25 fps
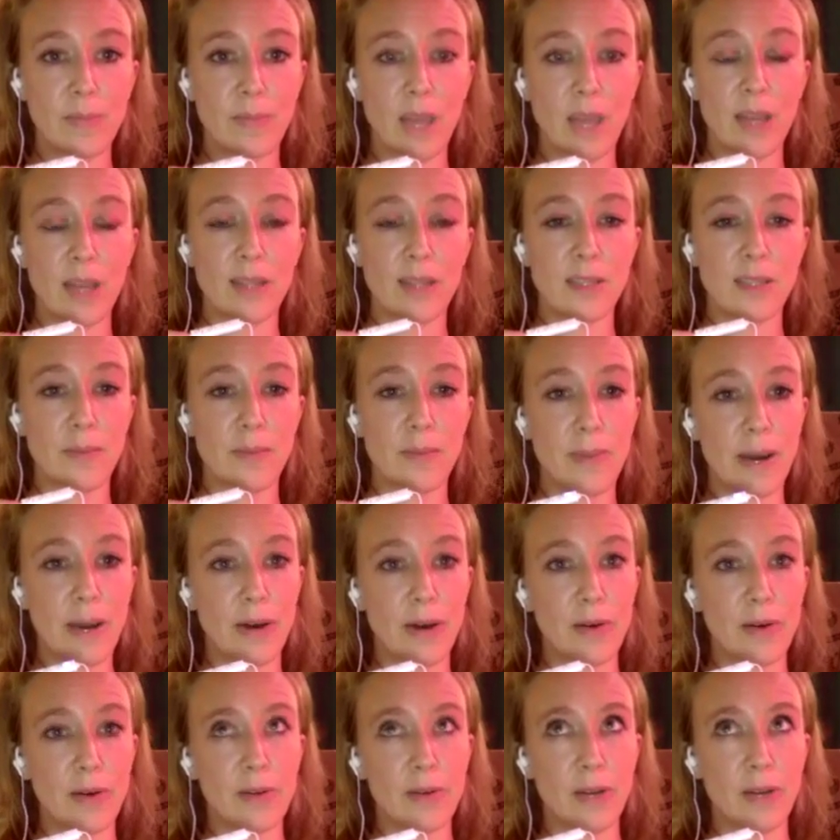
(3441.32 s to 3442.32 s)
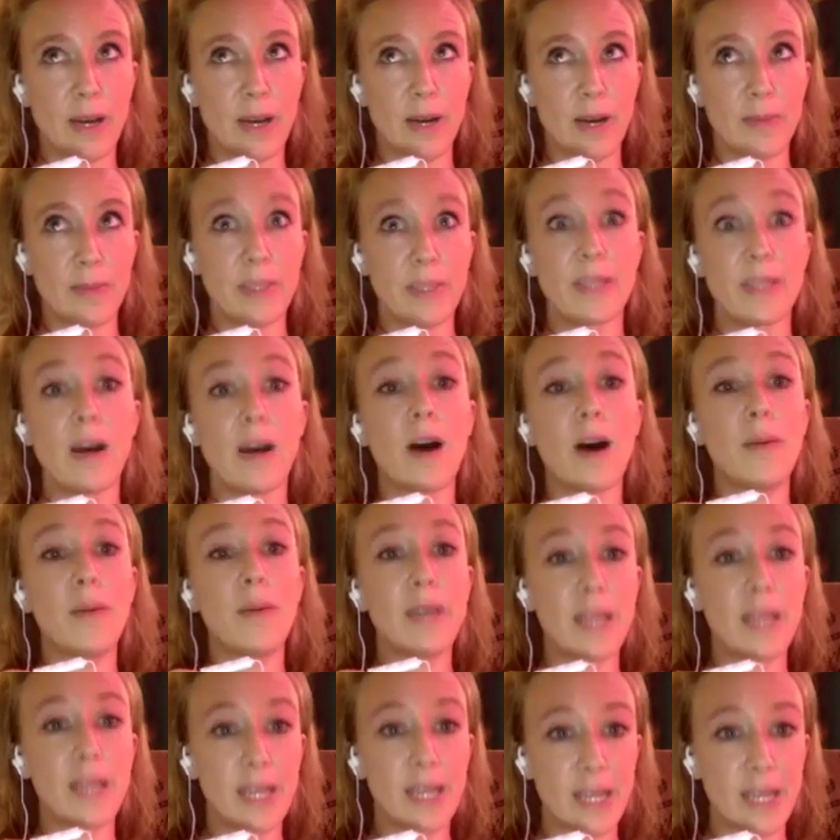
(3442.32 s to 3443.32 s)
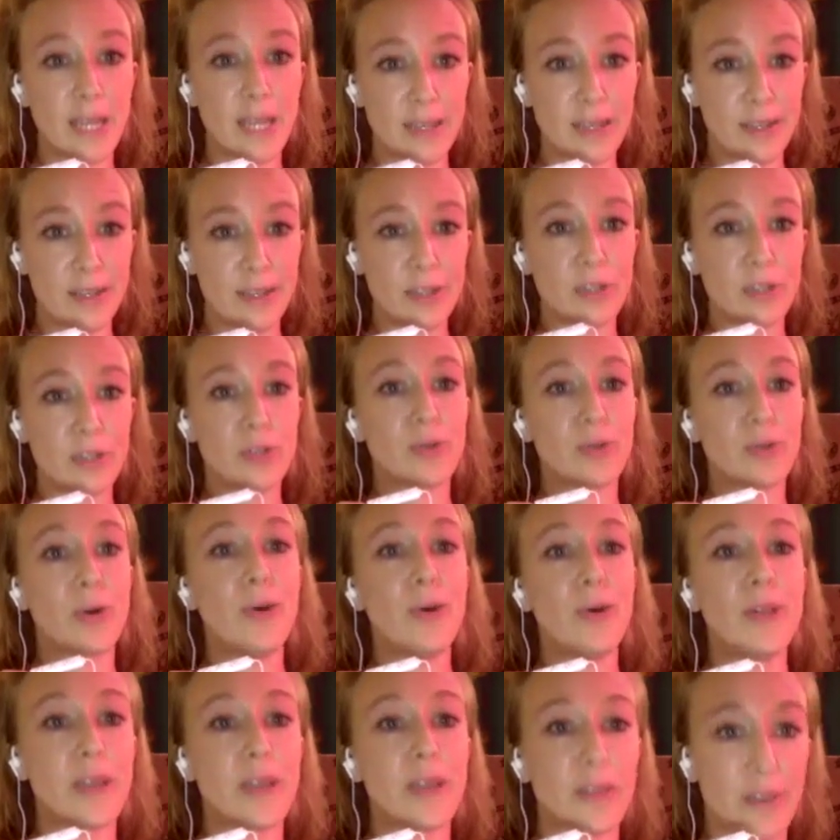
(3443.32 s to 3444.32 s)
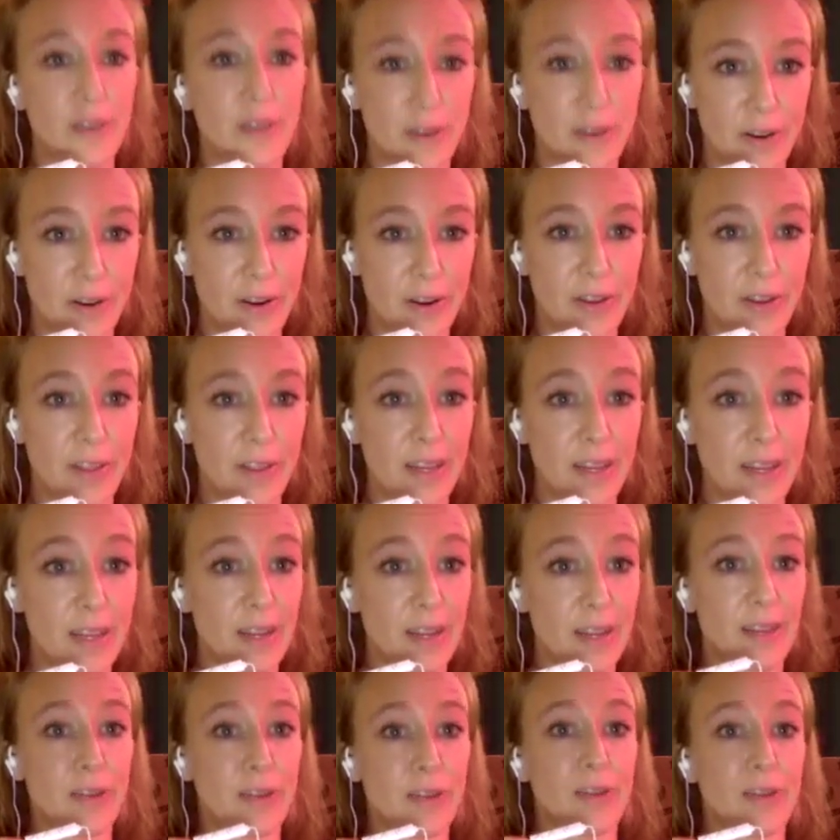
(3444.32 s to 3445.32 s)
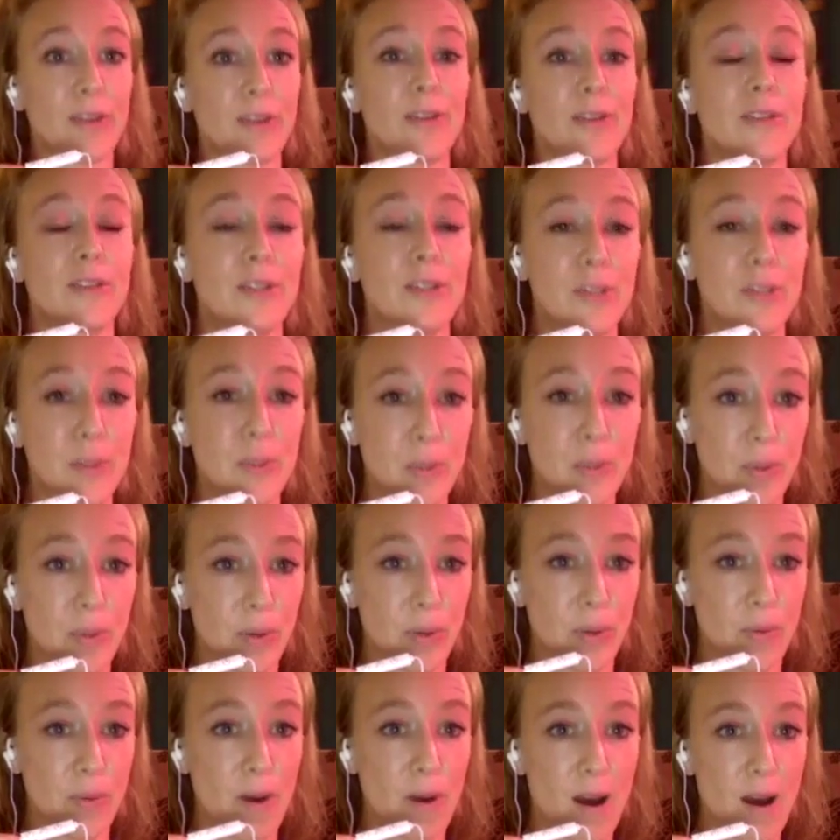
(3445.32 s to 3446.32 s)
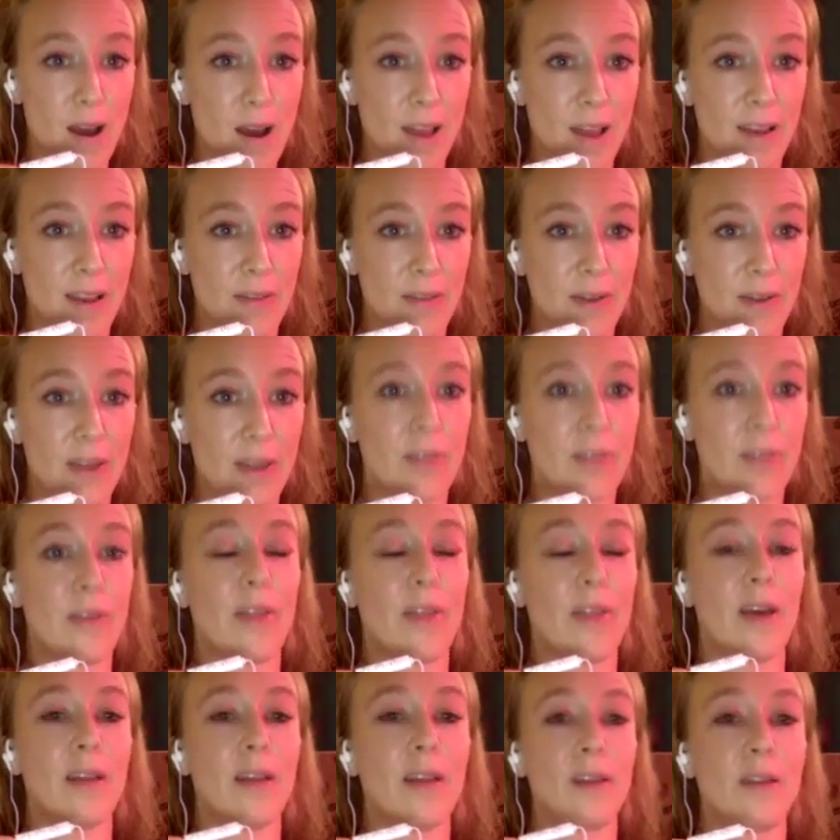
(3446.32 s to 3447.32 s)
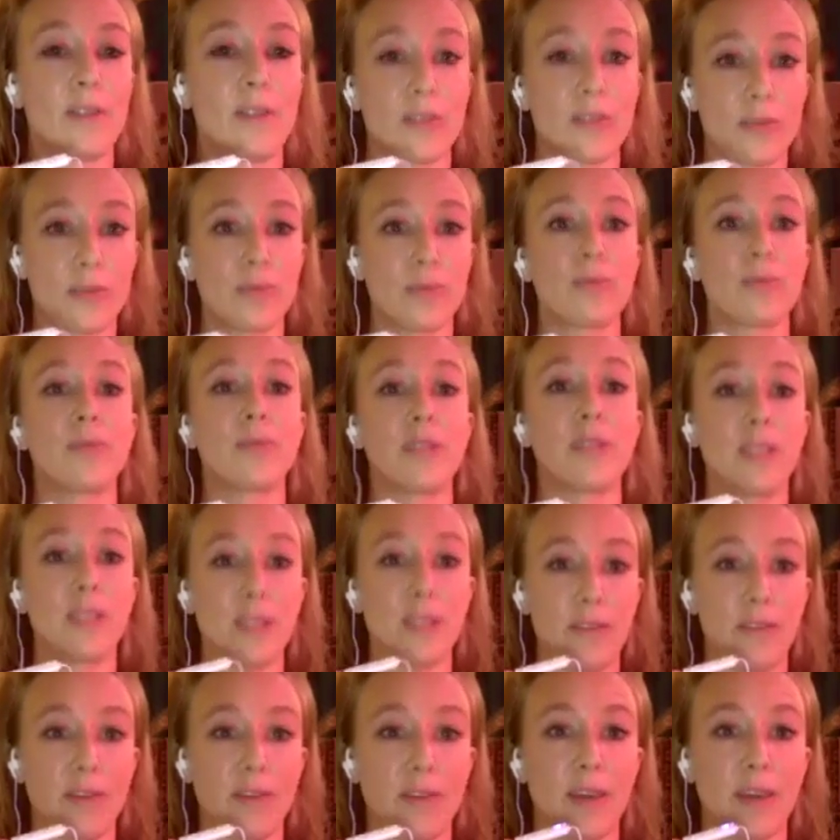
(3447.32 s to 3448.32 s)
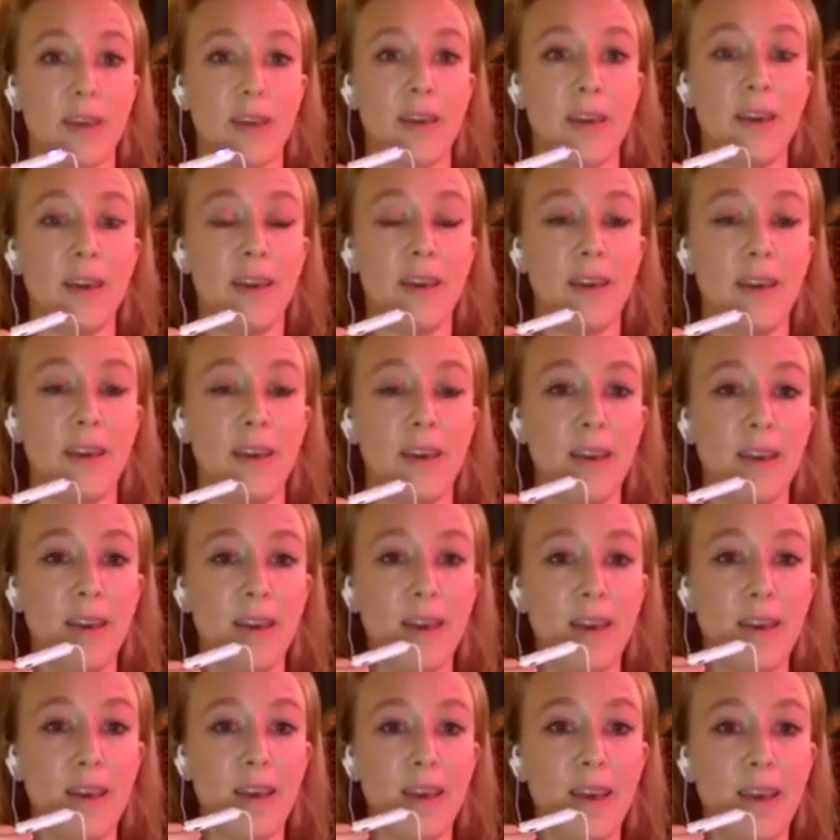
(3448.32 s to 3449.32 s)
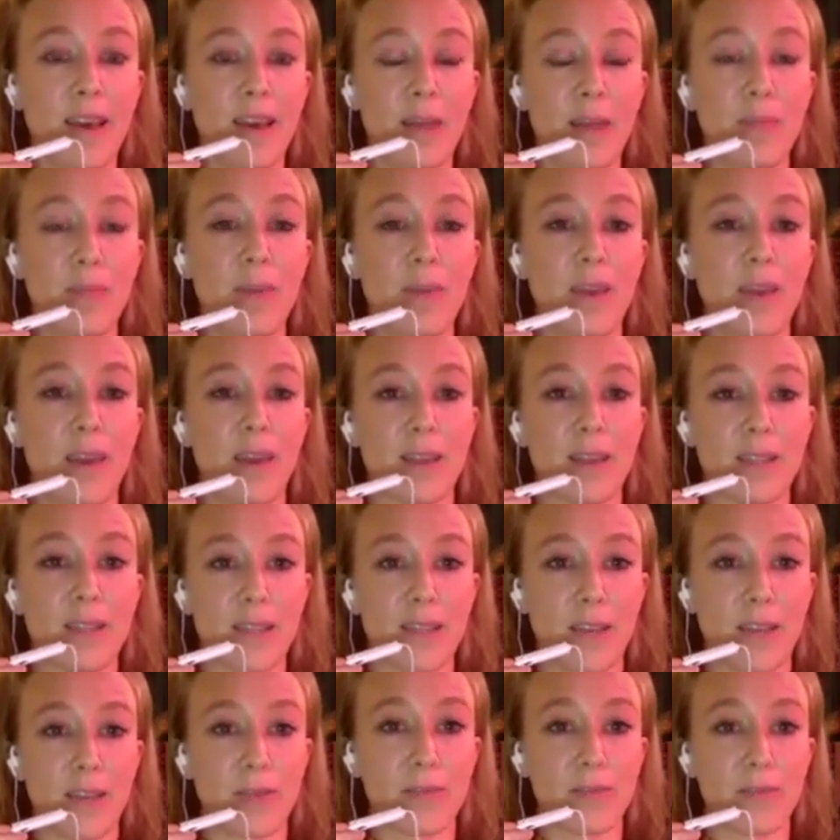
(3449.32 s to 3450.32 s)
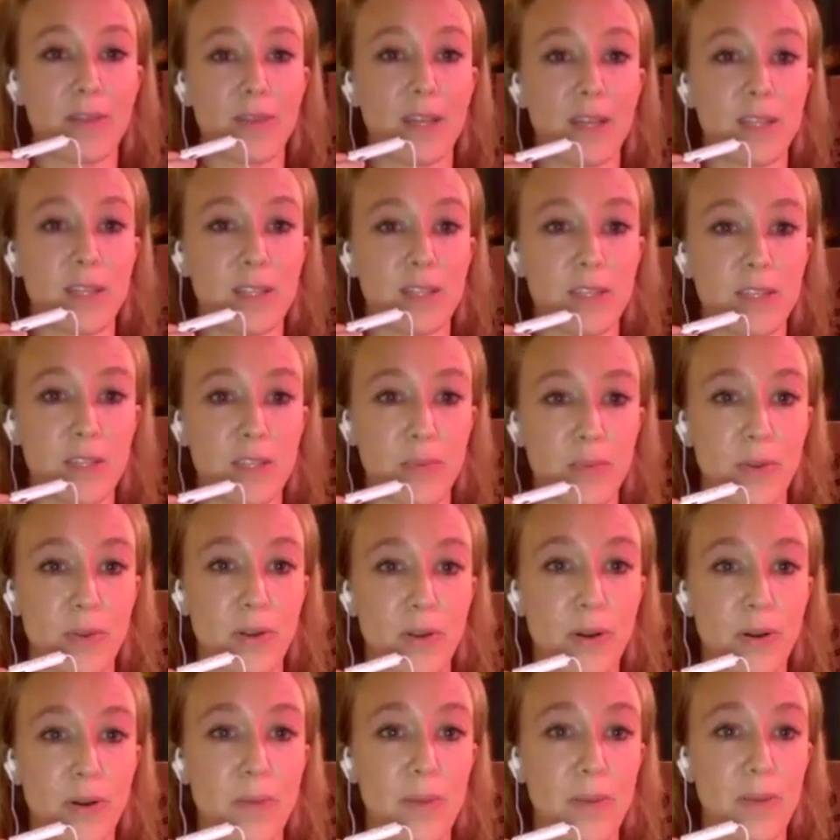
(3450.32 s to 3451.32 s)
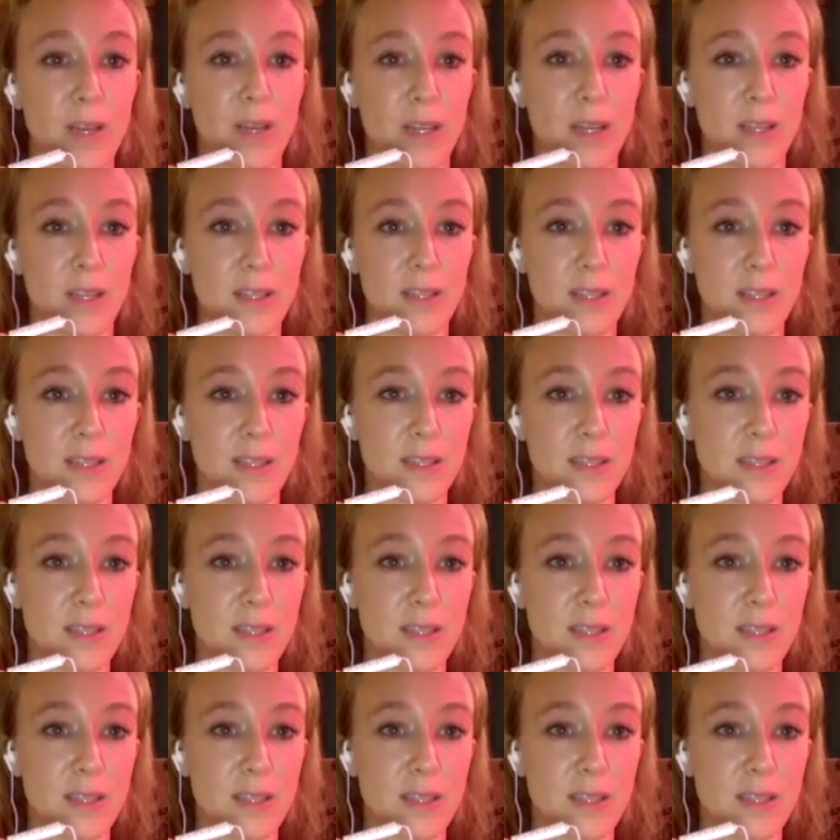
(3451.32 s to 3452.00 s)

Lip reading: And it's about dominating and controlling the earth and getting the earth to do what we want rather than just receiving and being in sacred relationship with her abundance.